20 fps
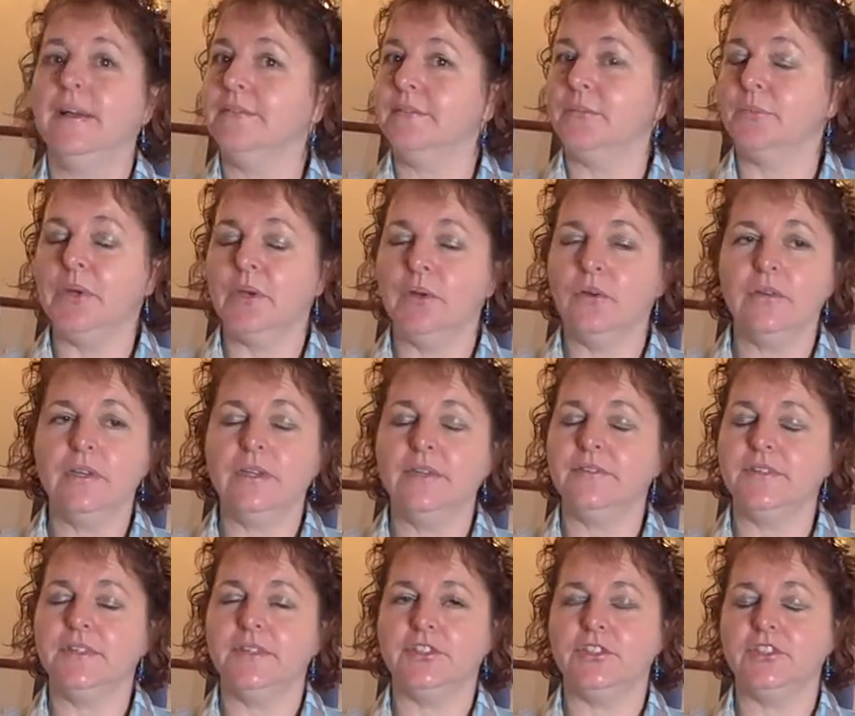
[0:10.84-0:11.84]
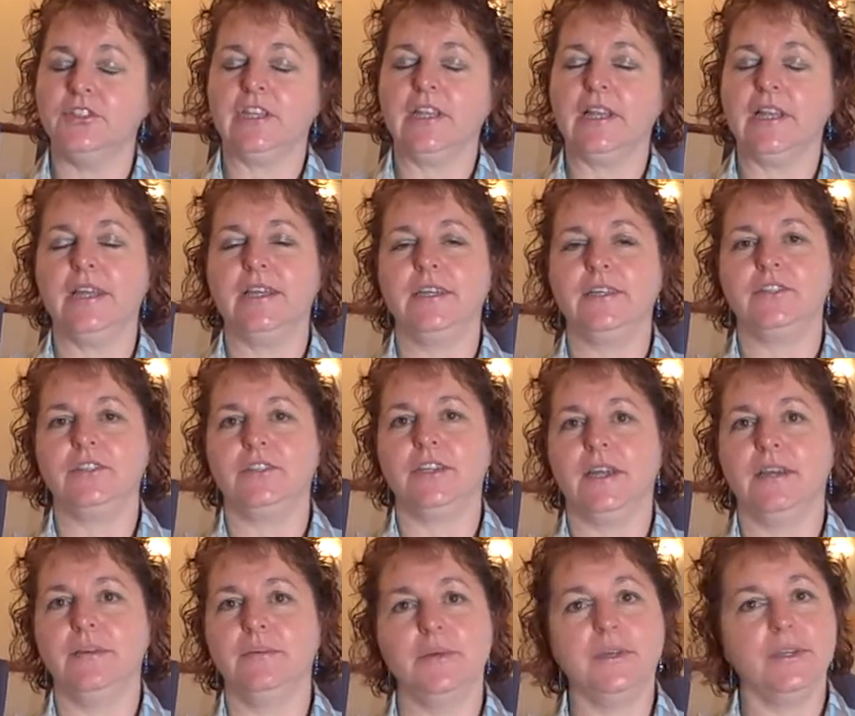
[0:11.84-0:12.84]
We all live in a digital age
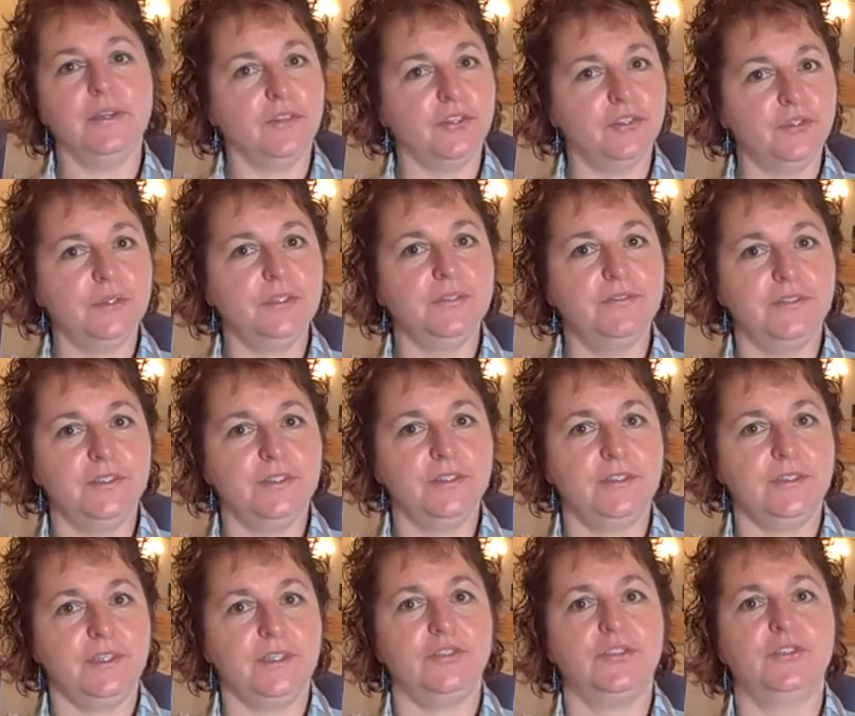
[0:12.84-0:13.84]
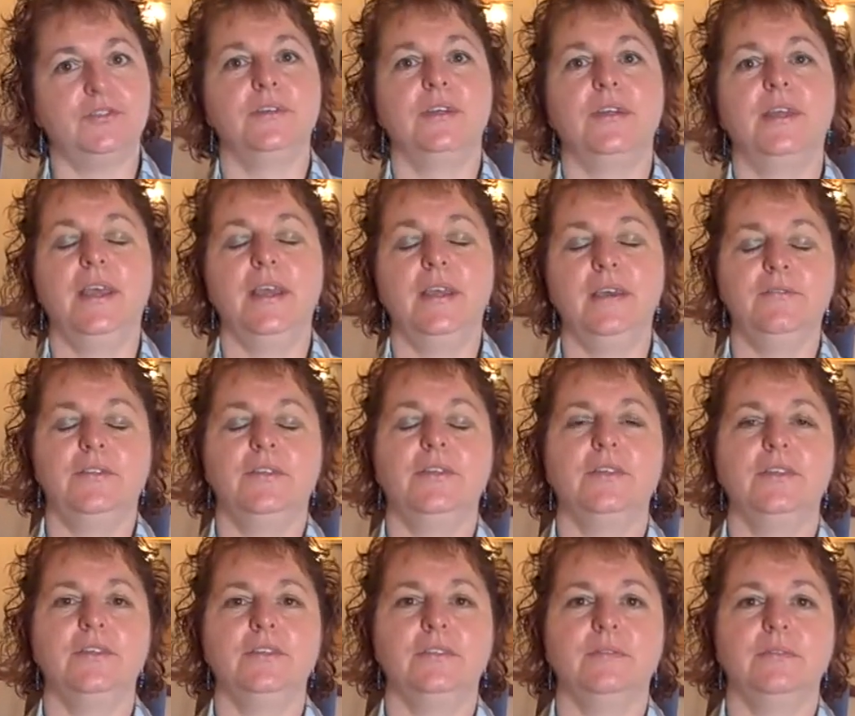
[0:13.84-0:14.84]
now. We're in the 21st century.
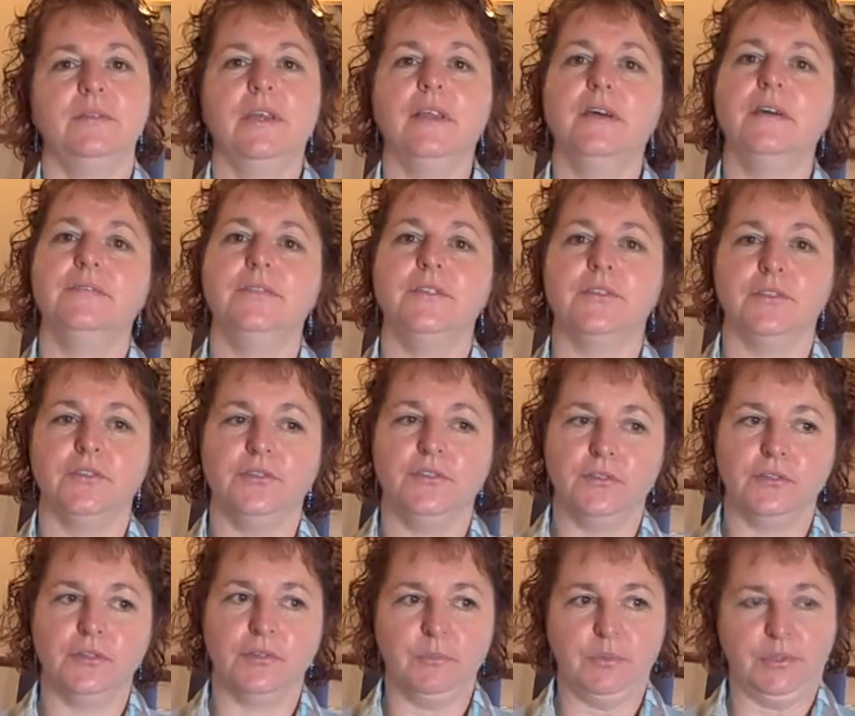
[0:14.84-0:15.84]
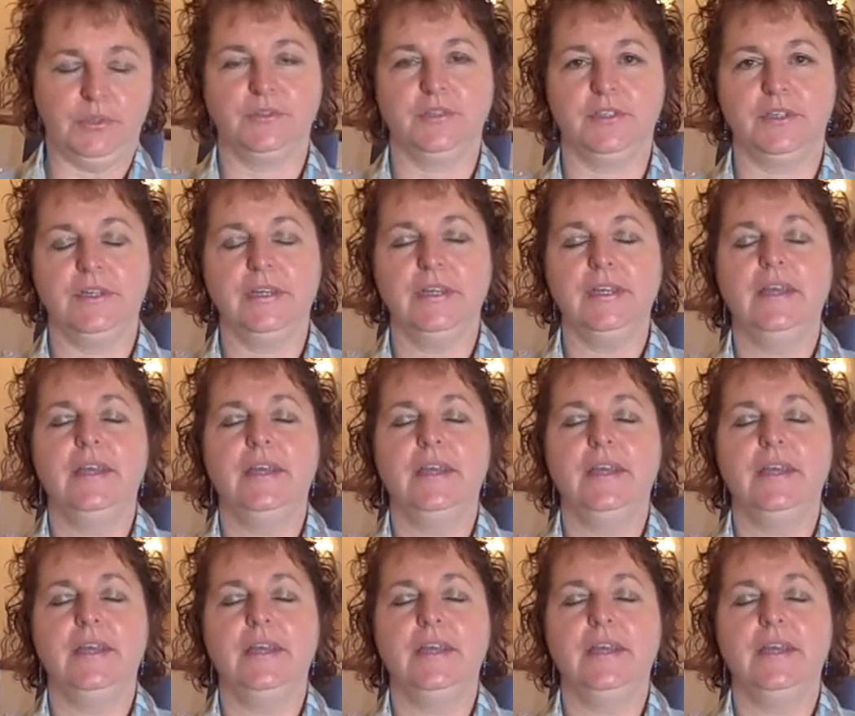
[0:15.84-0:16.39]
Everything you do in life is on your computer.